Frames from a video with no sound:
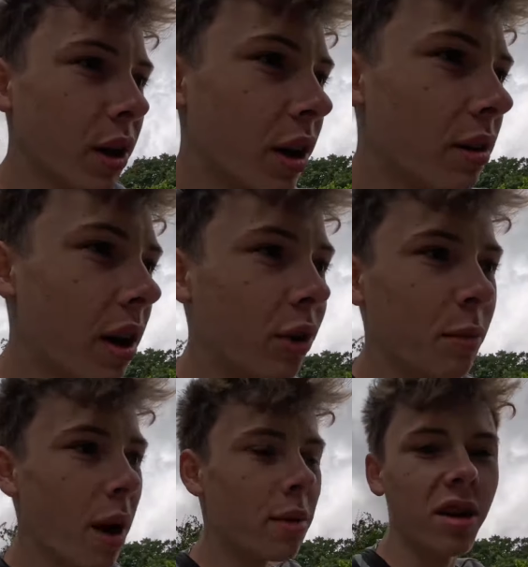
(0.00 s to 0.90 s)
Who knows,
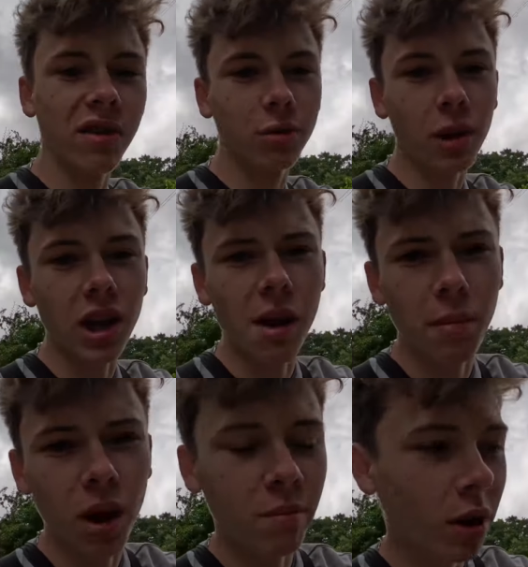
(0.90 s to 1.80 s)
maybe even a 28
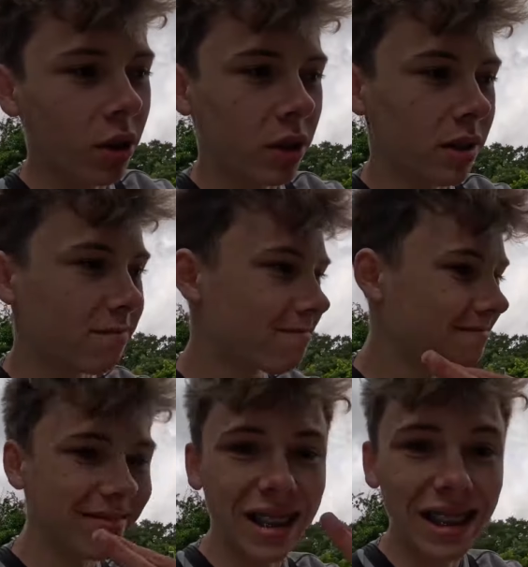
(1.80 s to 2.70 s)
pound pike.
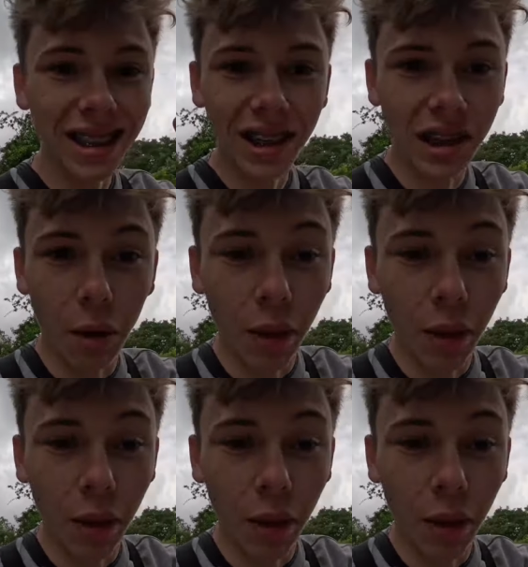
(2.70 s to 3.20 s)
Doubt